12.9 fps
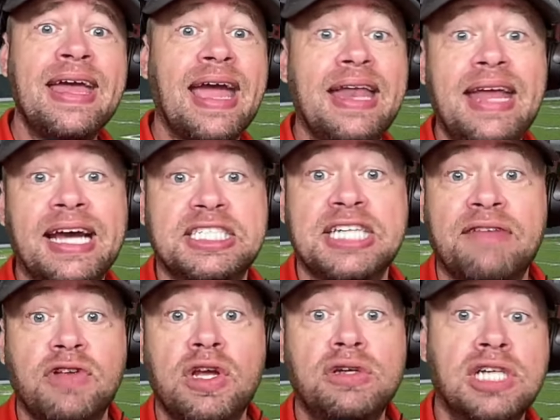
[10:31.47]
And yes,
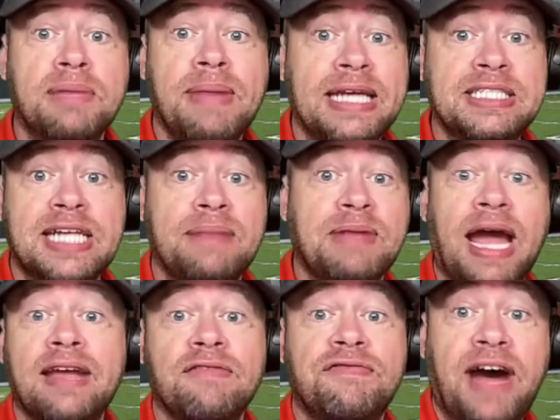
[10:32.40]
after using Manscaped,
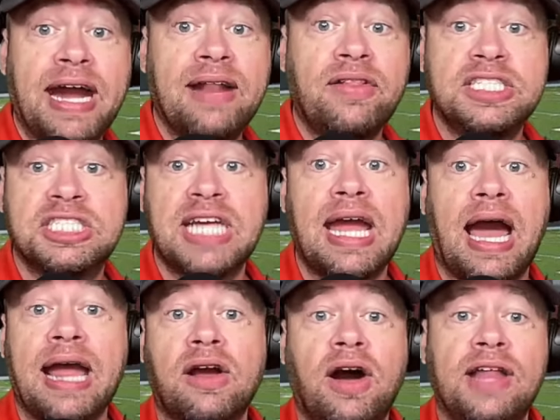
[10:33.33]
I can finally say
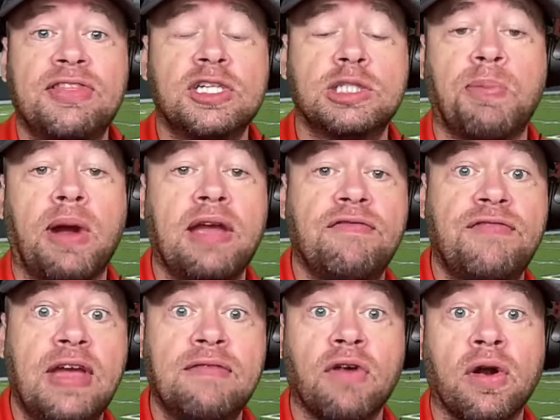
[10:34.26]
I caught the spring
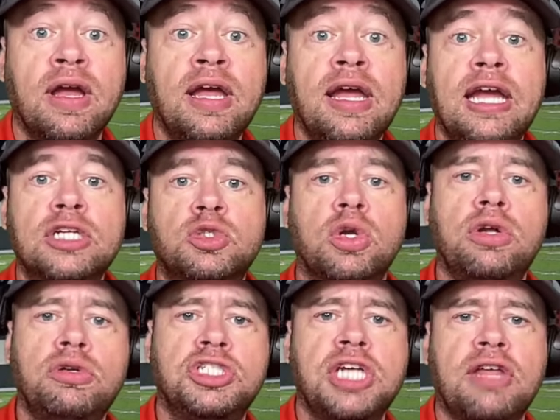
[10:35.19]
fever.
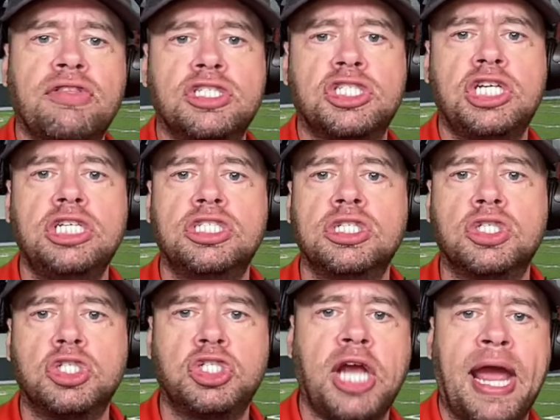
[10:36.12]
Introducing the
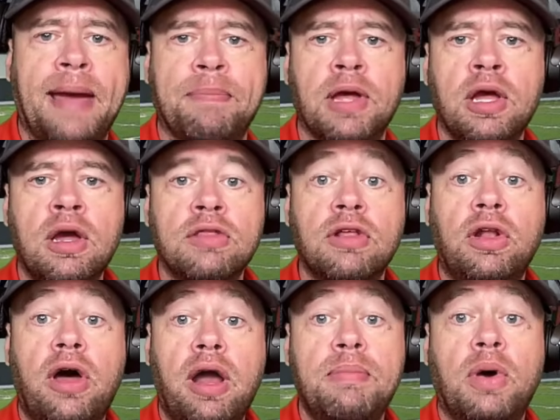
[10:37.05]
season's champ, the
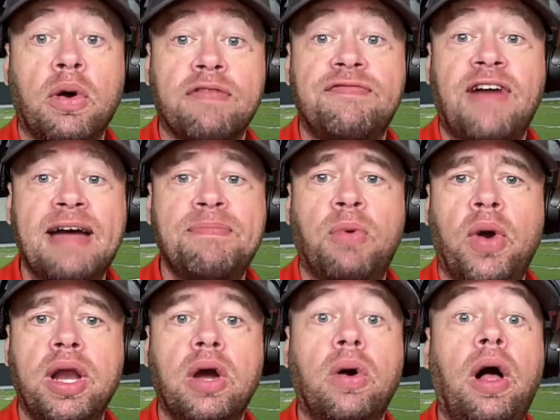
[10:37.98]
Lawnmower
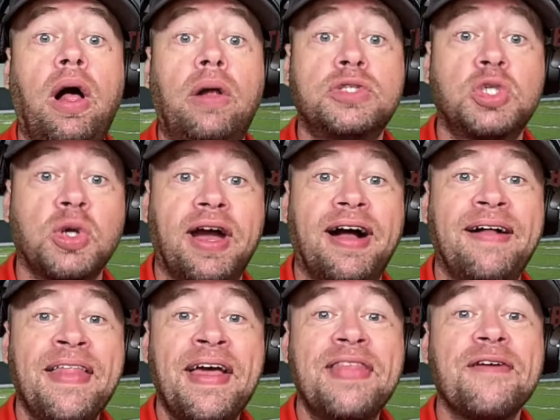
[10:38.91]
5.0 Ultra.
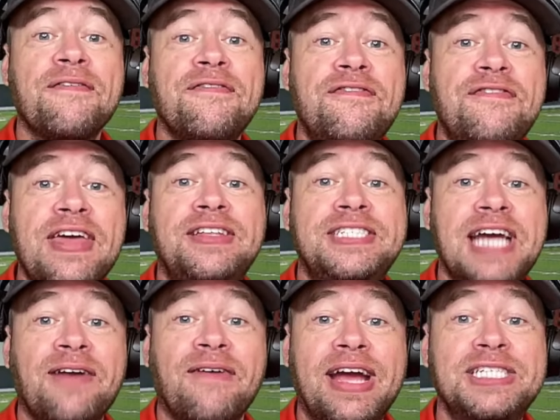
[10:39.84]
Their fifth
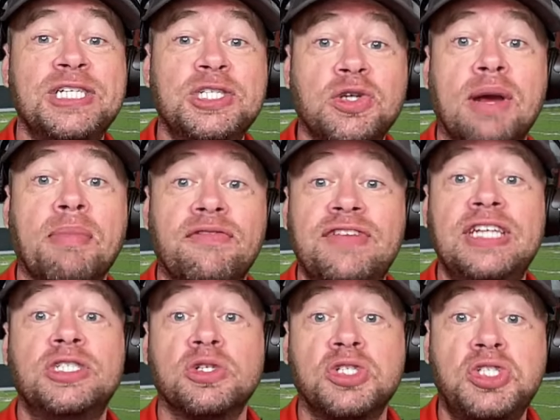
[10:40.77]
generation trimmer
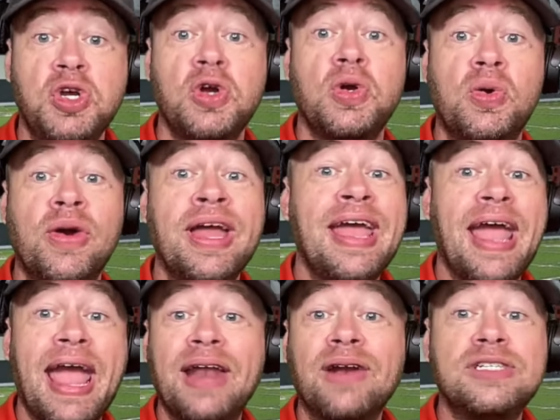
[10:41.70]
features two
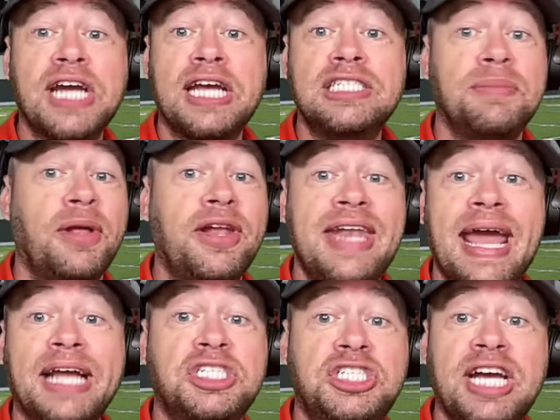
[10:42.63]
interchangeable
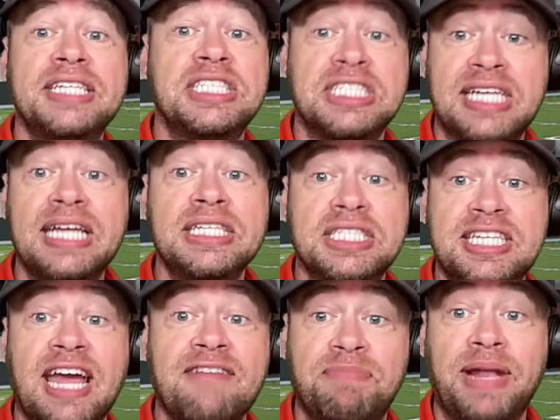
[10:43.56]
next-gen
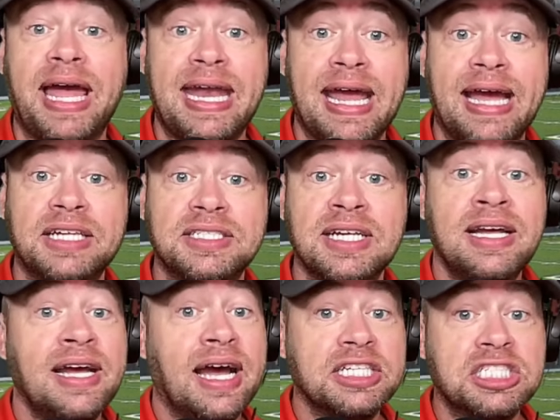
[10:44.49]
skin-safe blade heads,
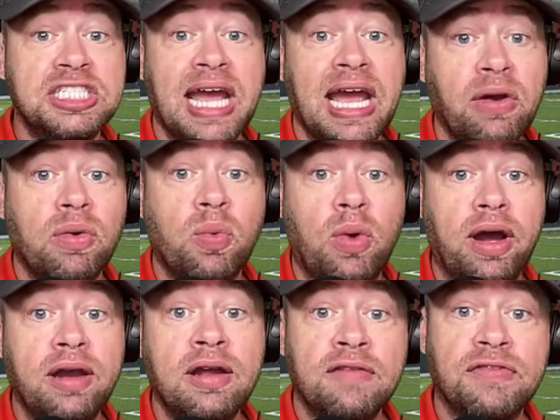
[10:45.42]
a standard
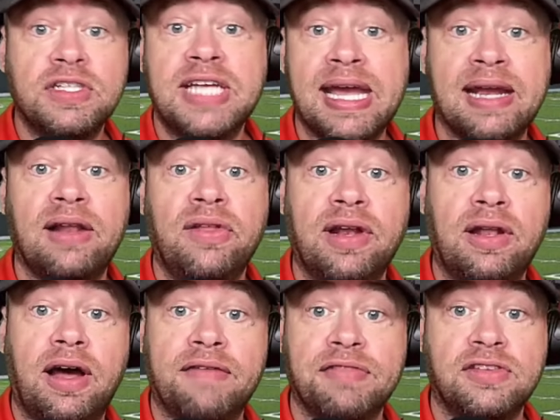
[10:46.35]
one for taking a little
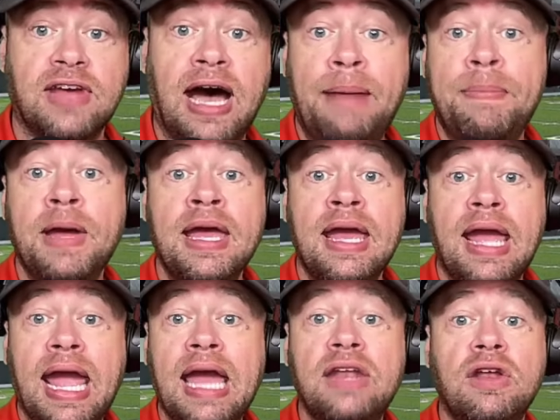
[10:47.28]
off the top,
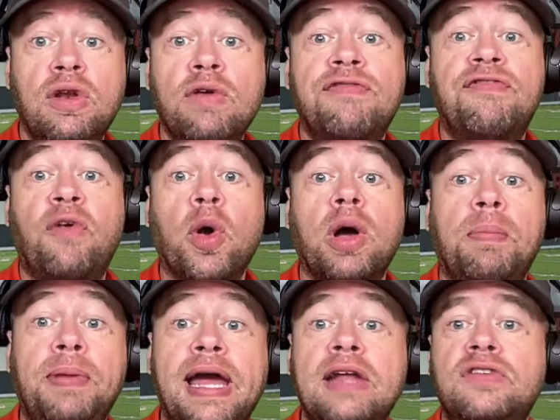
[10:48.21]
and a new foil
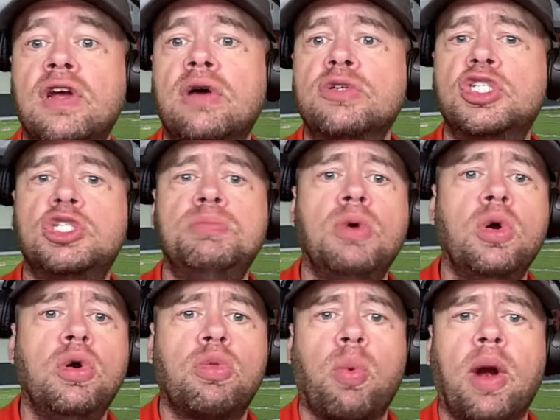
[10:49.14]
blade to go
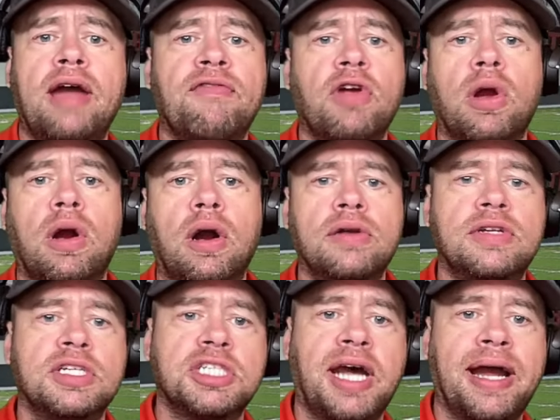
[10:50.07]
smooth wherever your heart
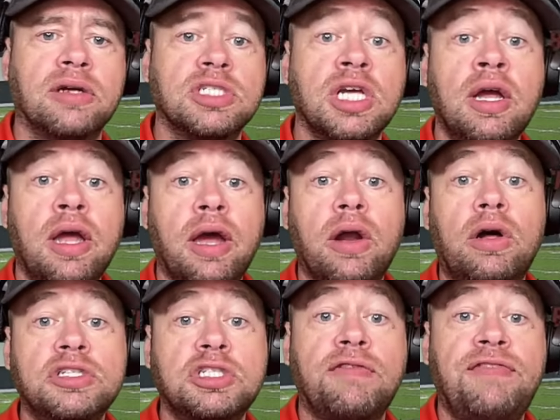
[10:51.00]
desires. It
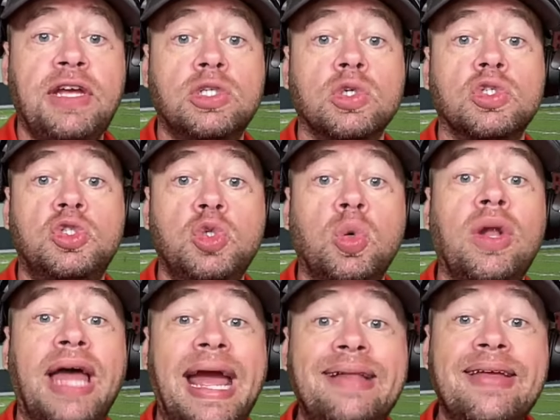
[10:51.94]
also features
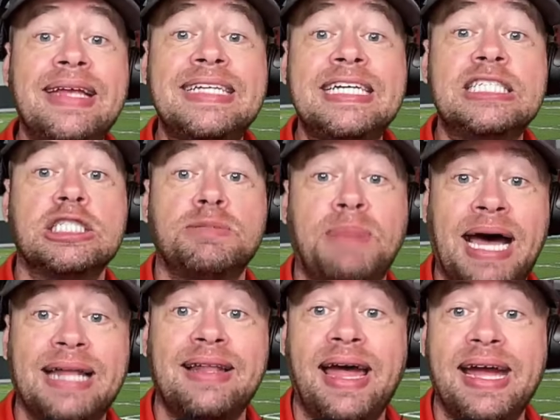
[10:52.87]
dual LED
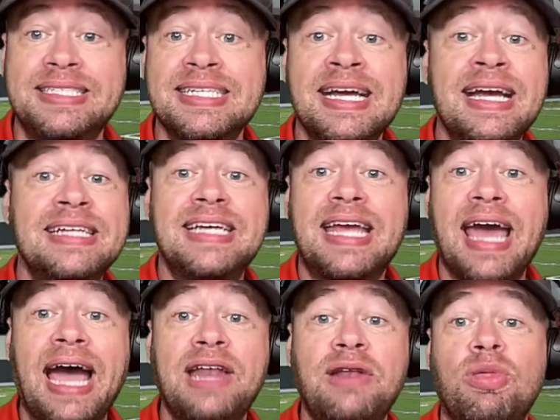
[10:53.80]
spotlights to
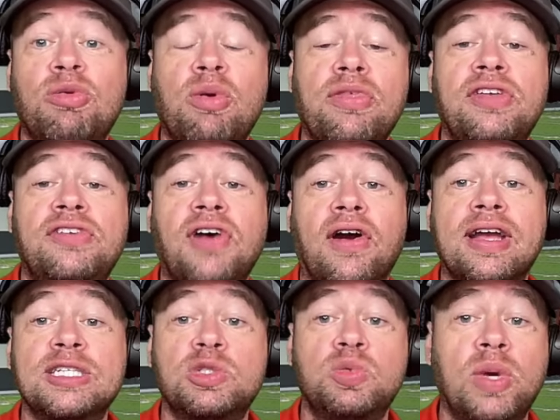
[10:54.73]
guide you through the
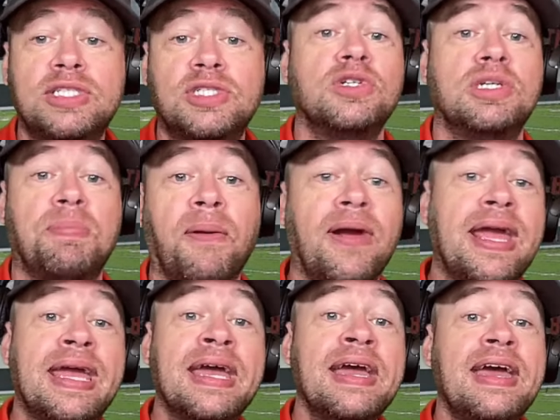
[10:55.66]
darkest winter
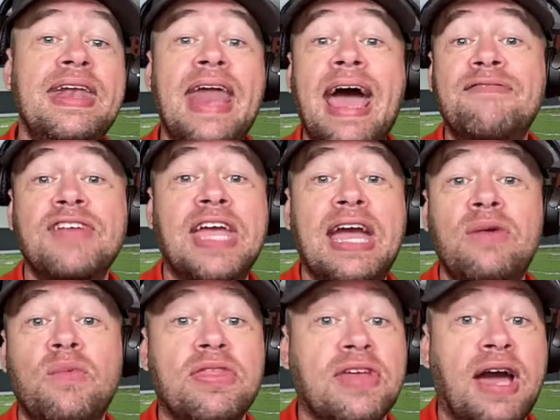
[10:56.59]
debris.
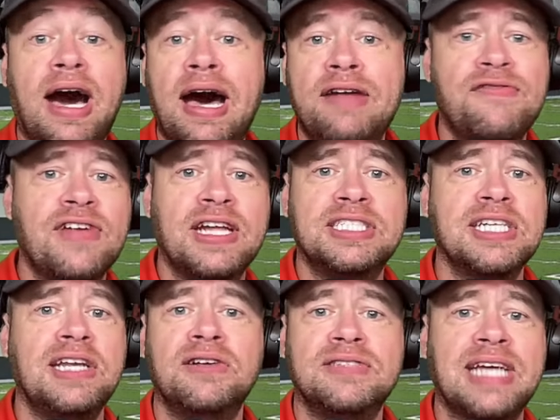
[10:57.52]
Navigate with confidence
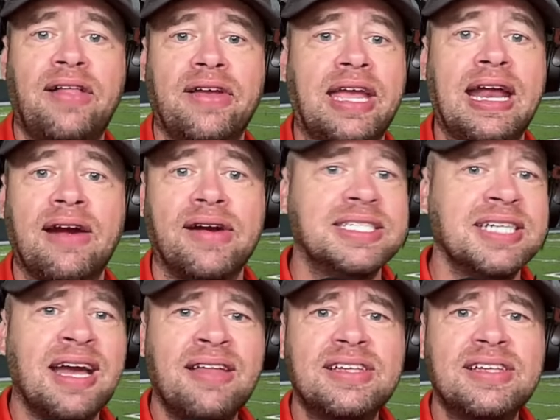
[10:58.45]
in your delicate areas.